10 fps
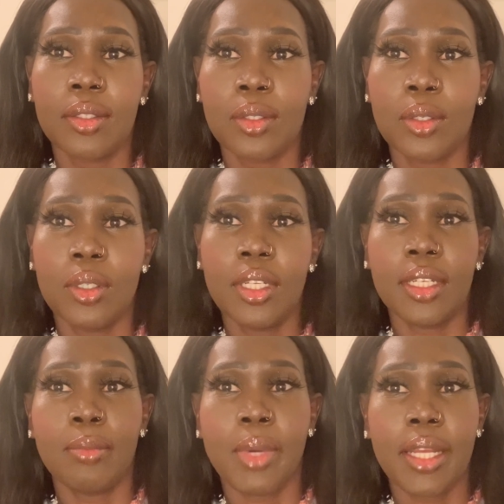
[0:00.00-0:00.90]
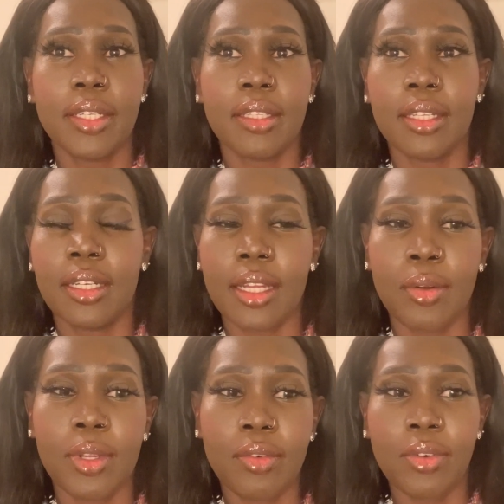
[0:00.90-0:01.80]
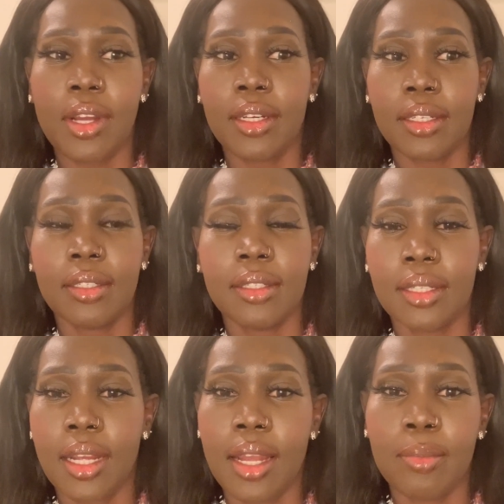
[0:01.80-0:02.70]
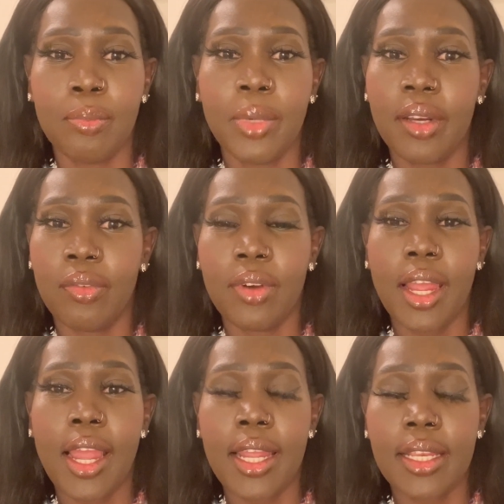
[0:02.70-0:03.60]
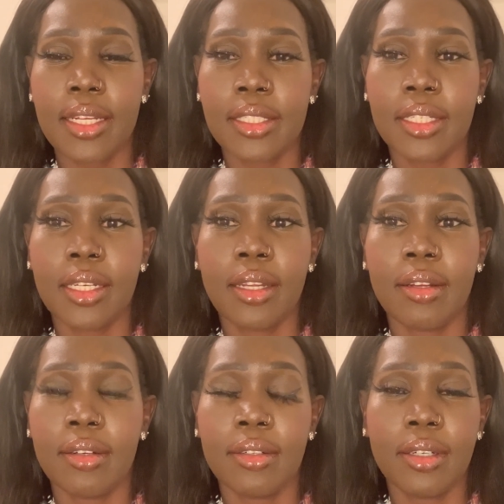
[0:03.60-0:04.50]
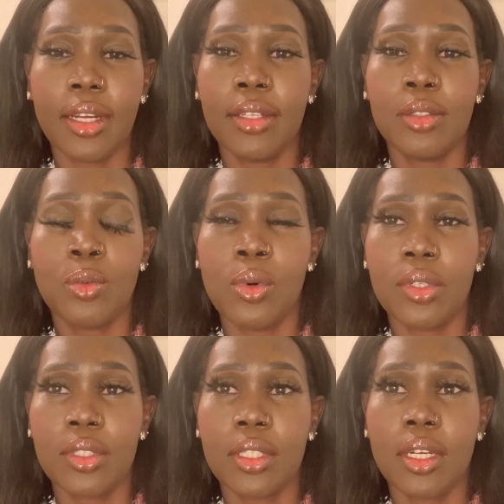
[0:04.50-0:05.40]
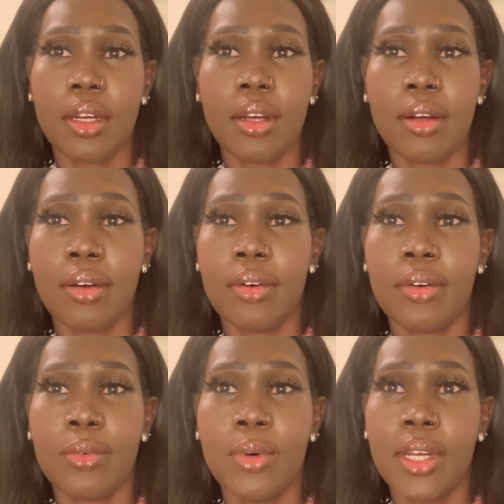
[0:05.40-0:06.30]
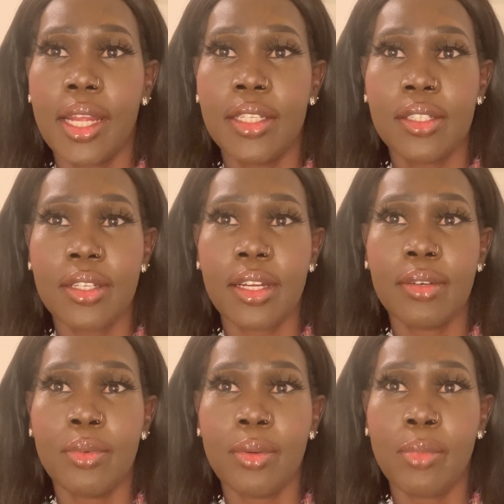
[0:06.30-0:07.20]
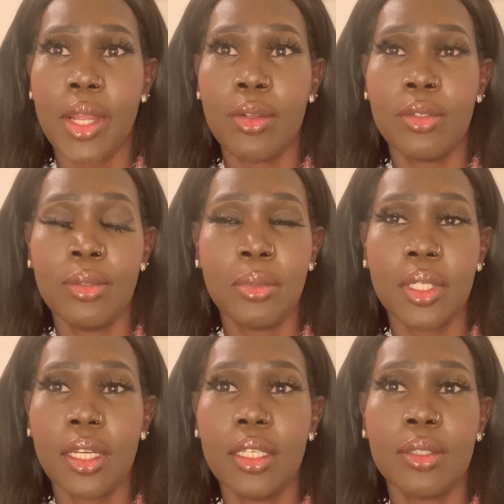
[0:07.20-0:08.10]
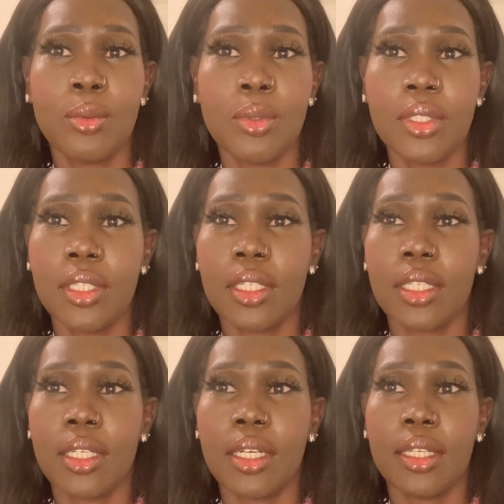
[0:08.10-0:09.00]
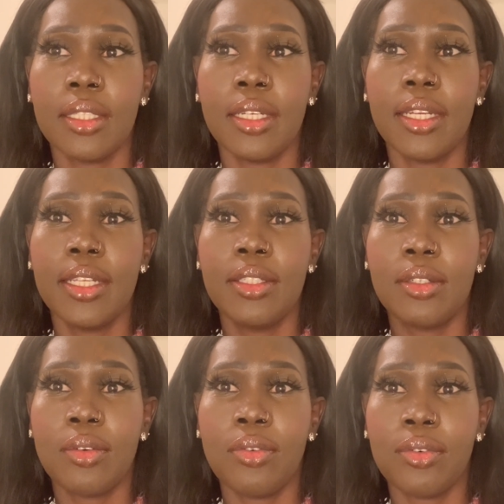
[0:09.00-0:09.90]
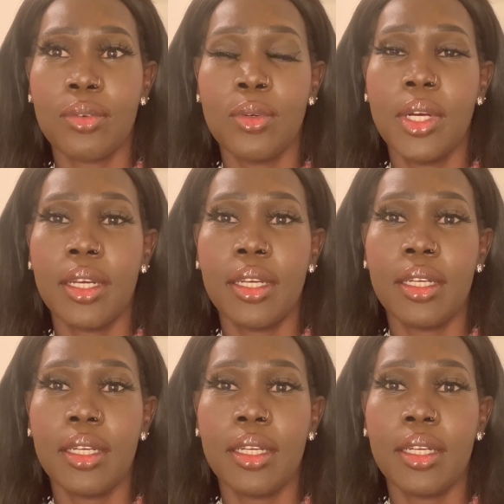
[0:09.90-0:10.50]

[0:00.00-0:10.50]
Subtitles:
couldn't imagine that I will find butterfly eyelash. And it was when I started my YouTube channel, it wasn't that easy to get